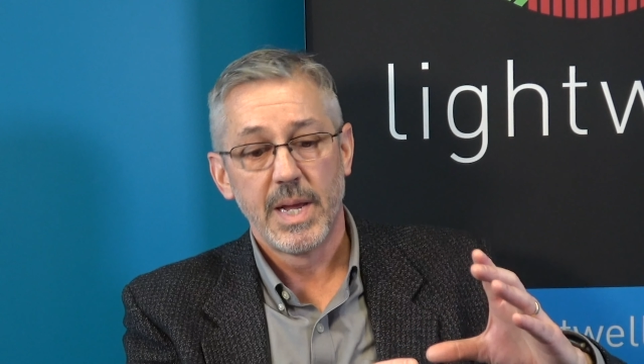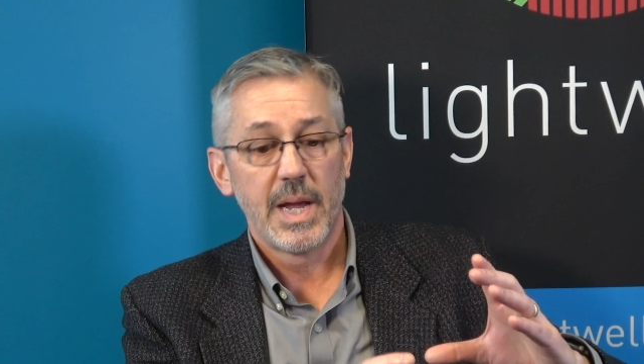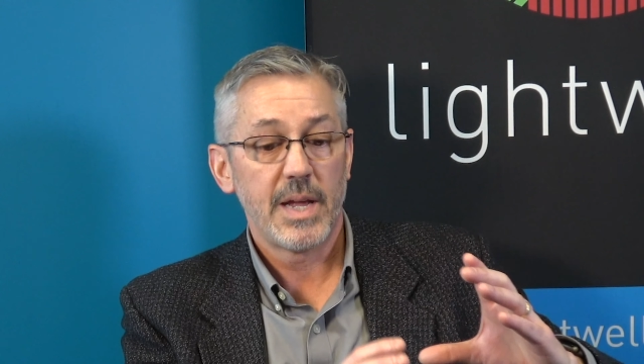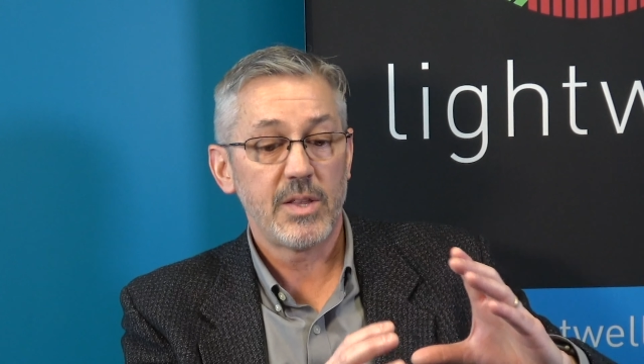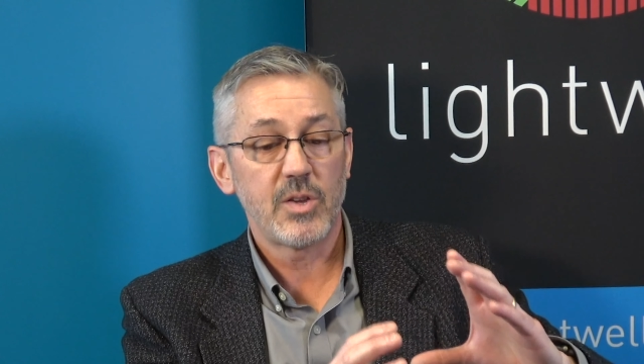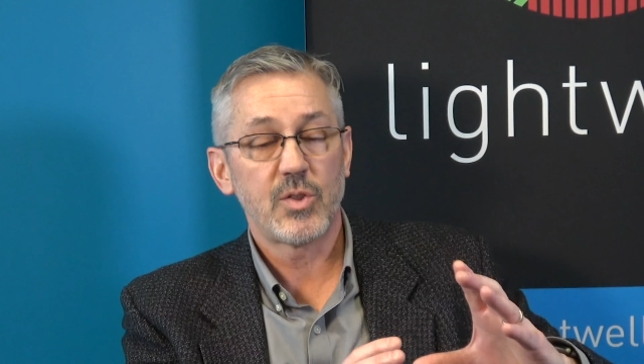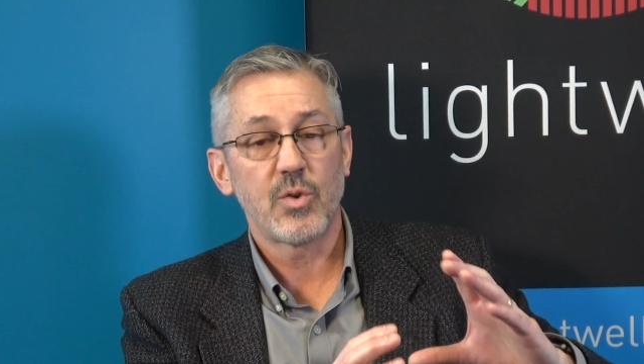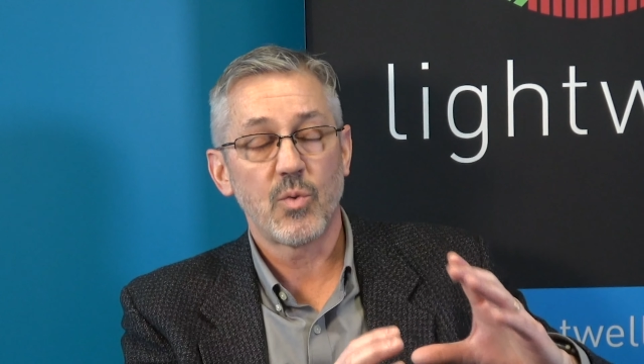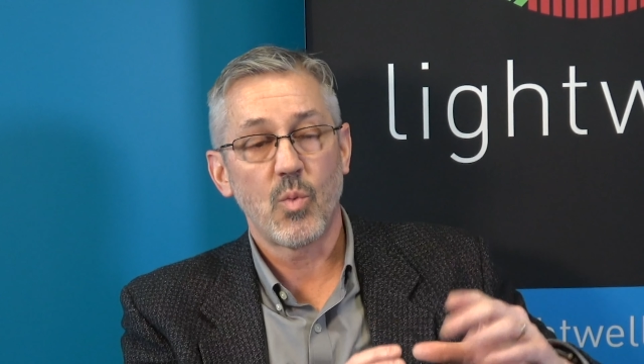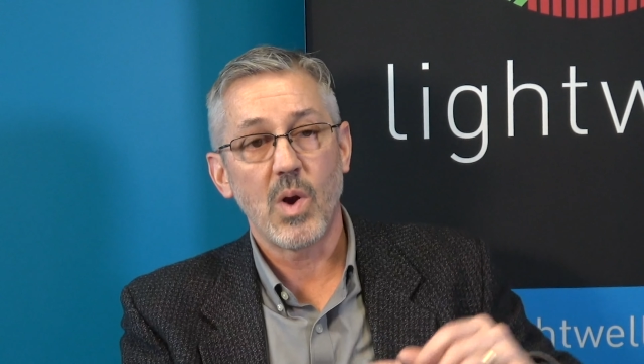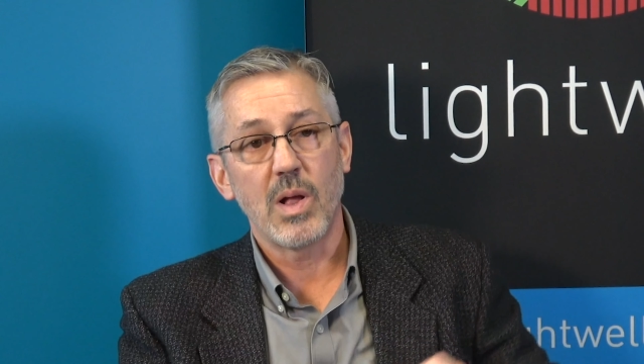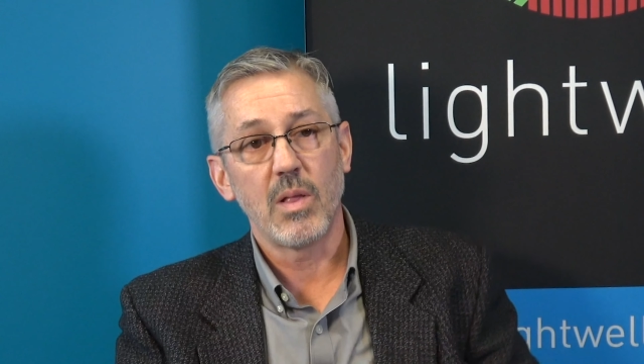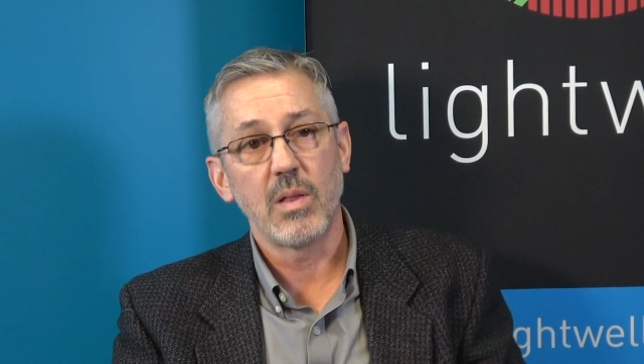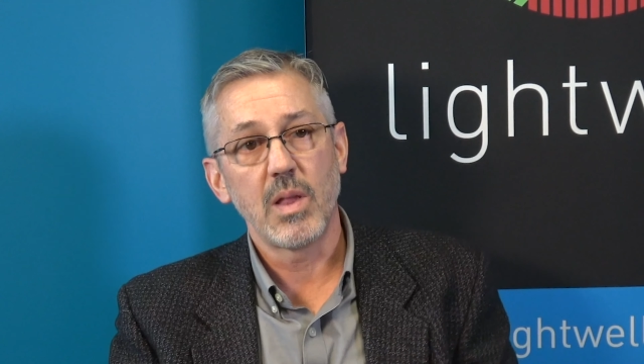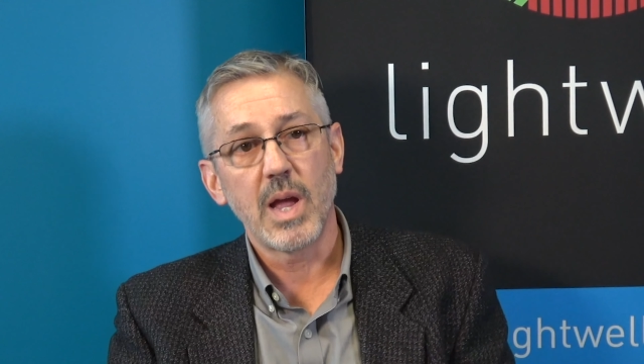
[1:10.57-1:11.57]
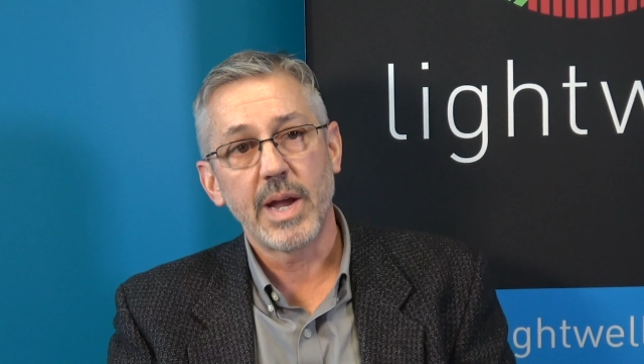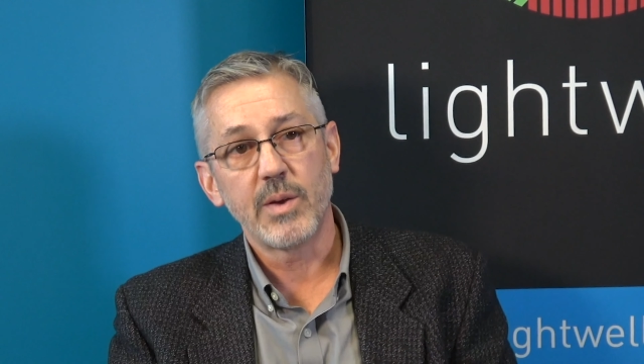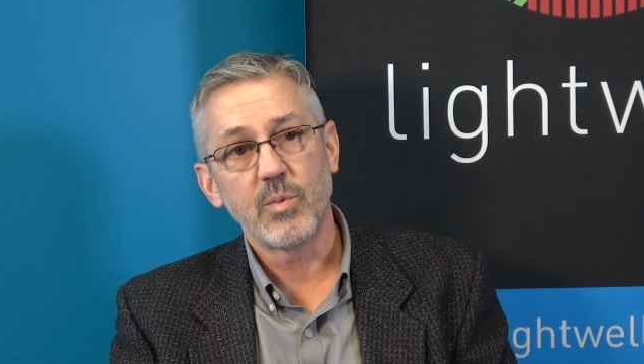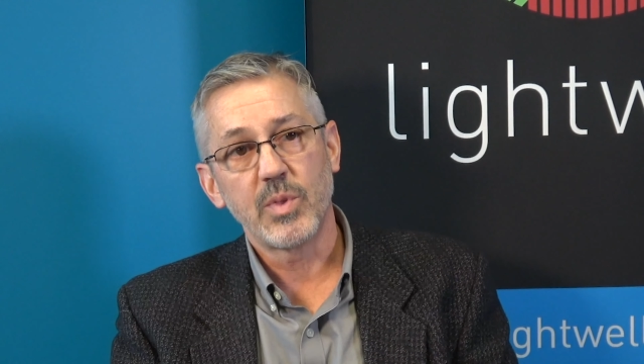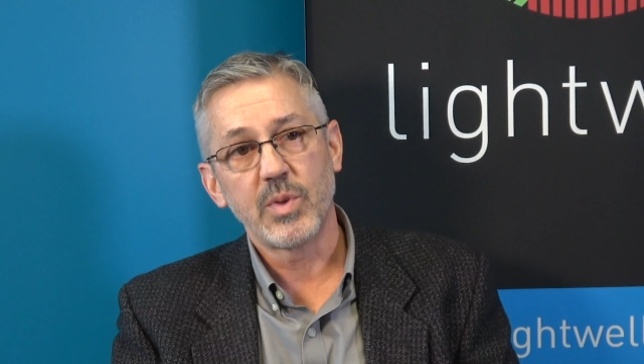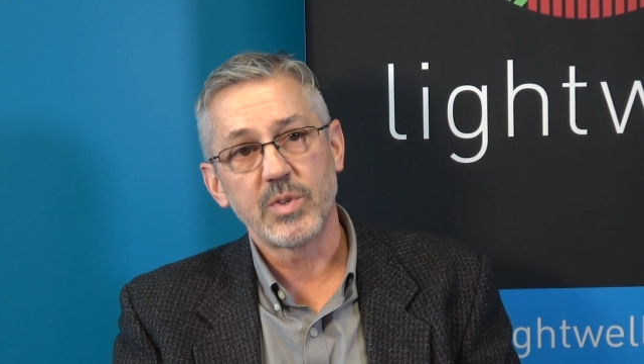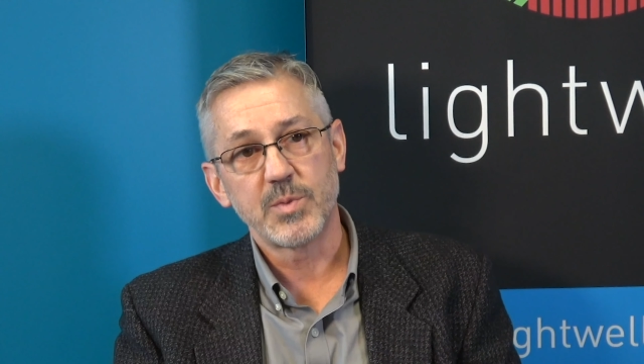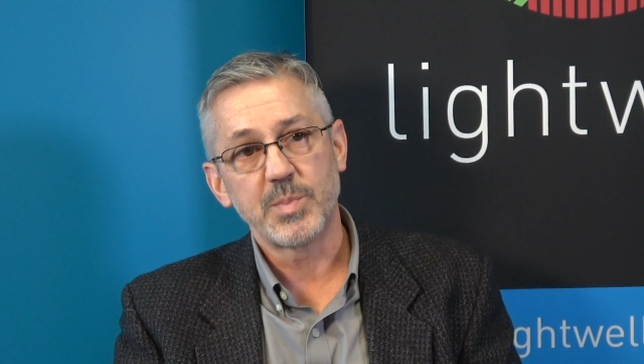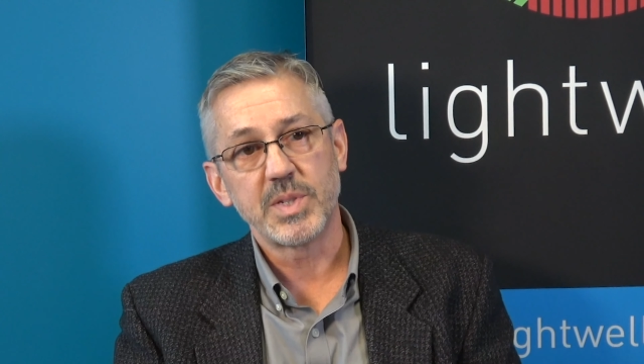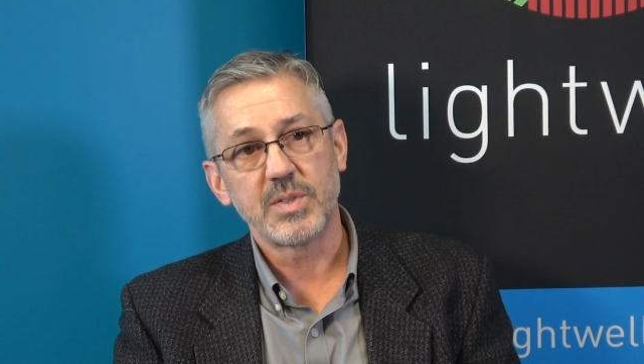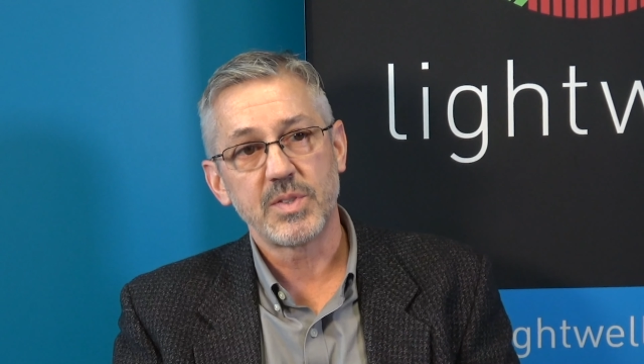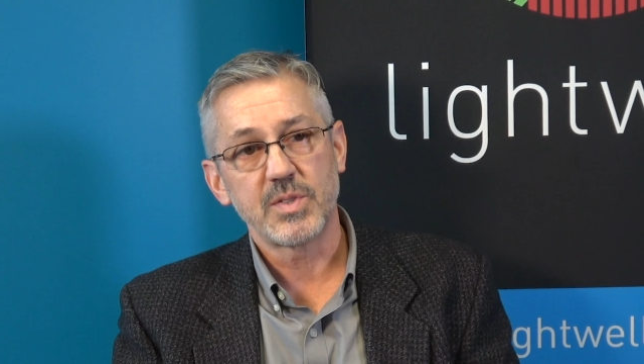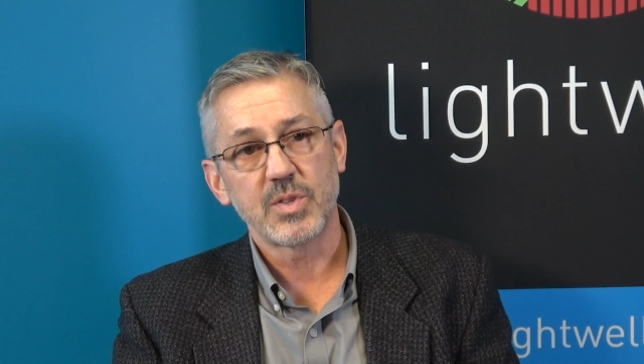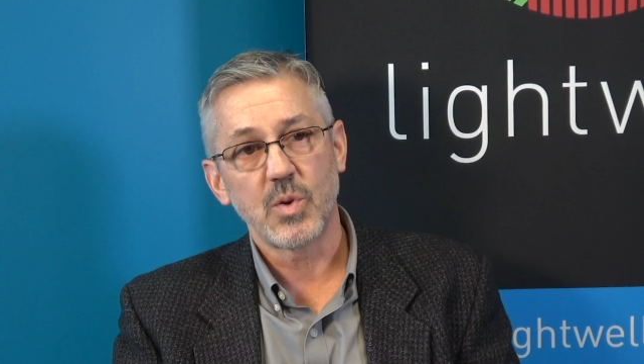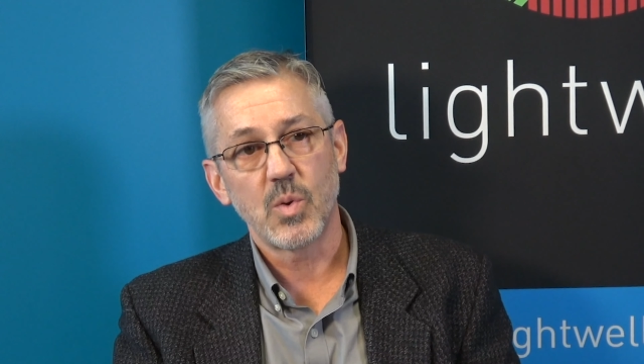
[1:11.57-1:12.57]
and that they're well aligned with those
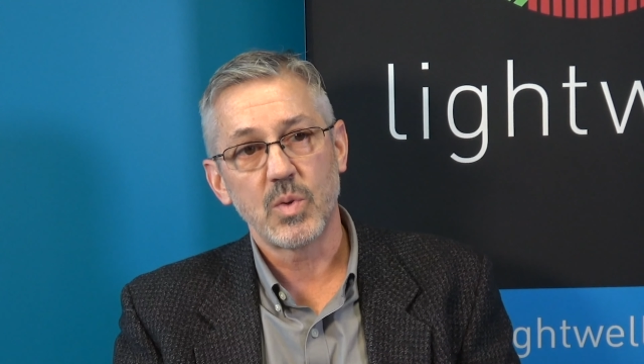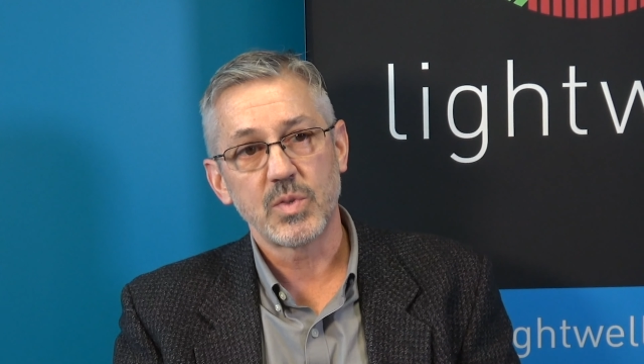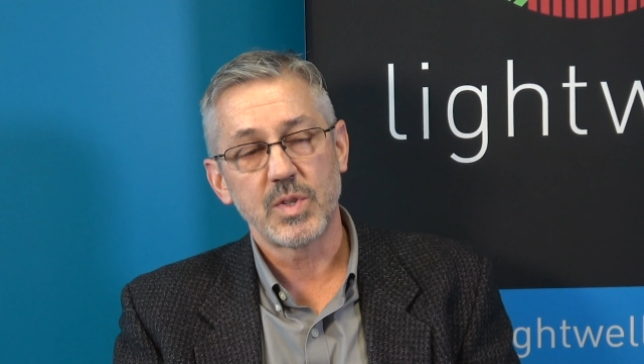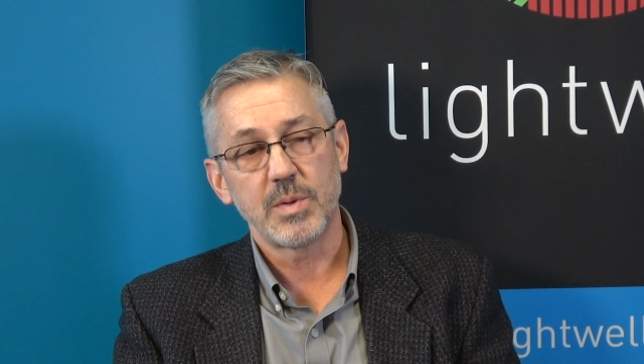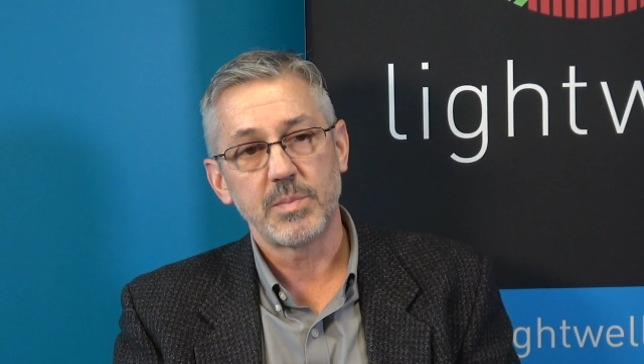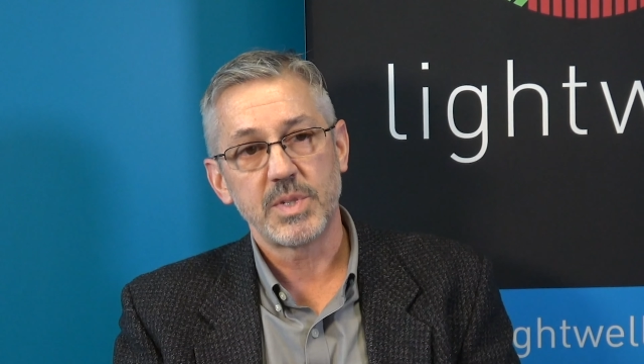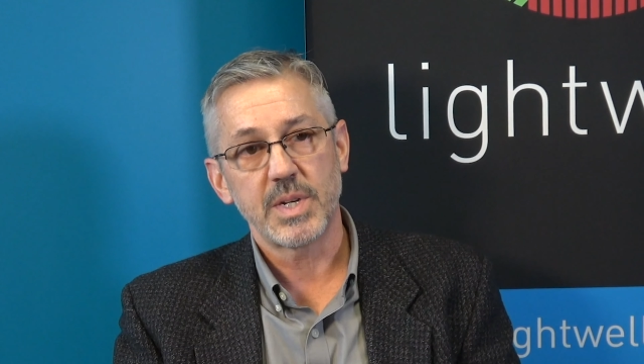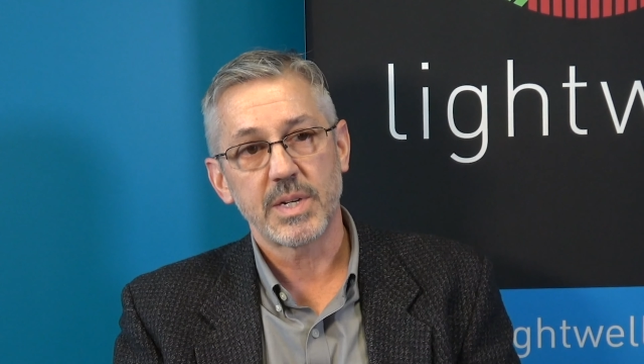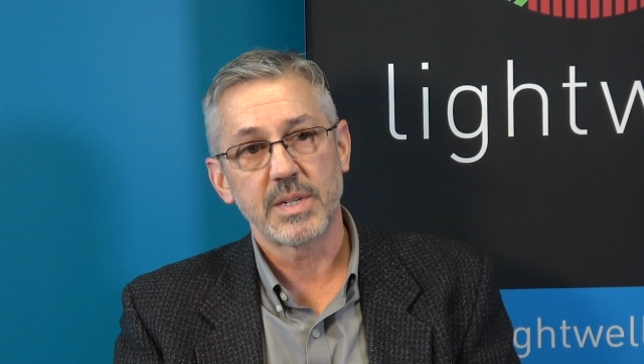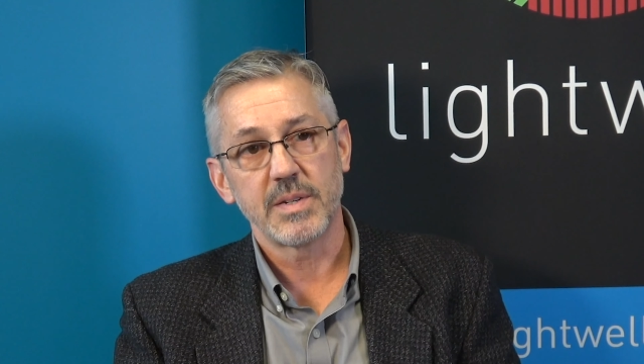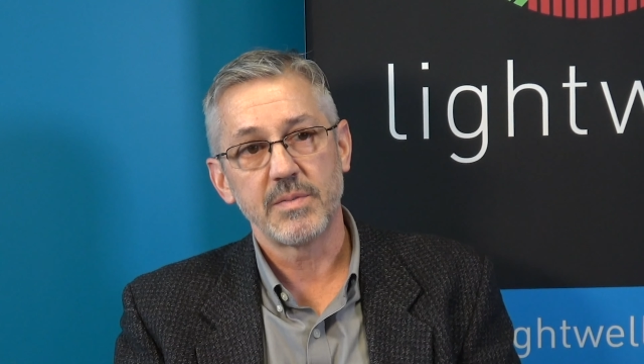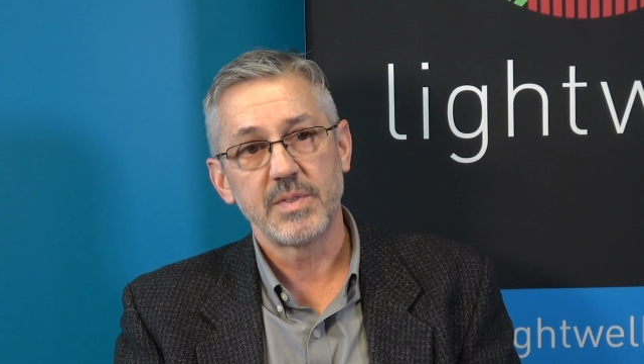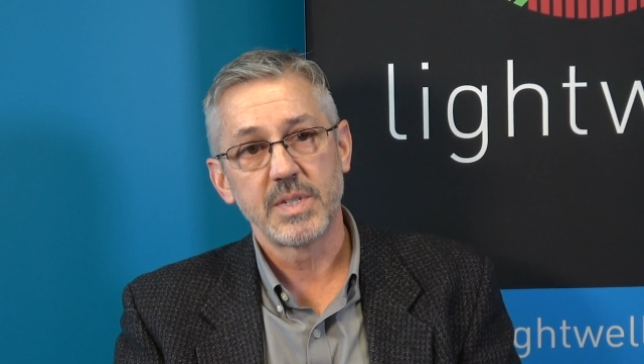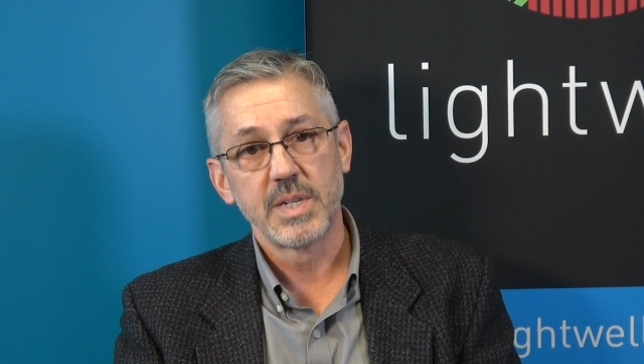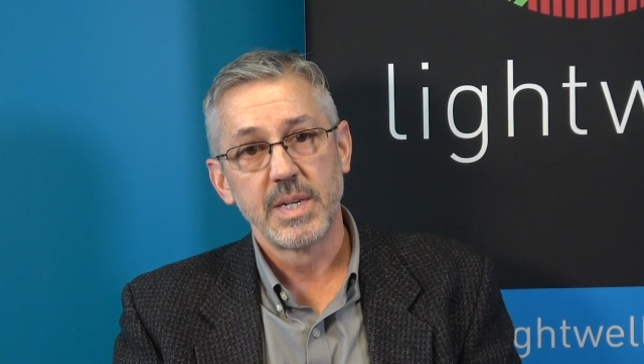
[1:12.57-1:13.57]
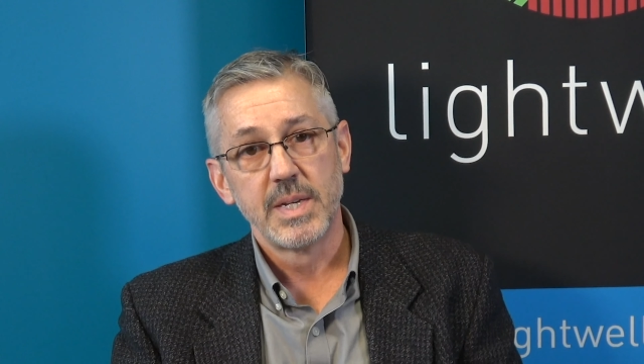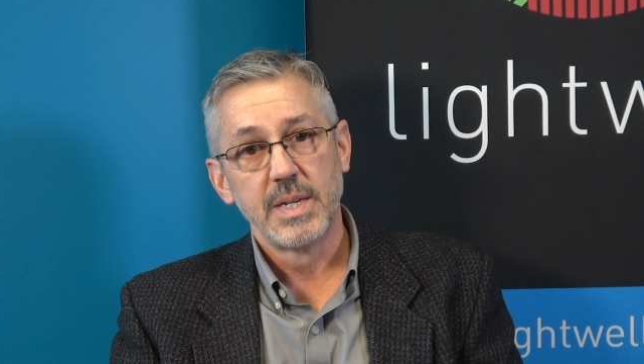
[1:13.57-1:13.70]
business goals and objectives.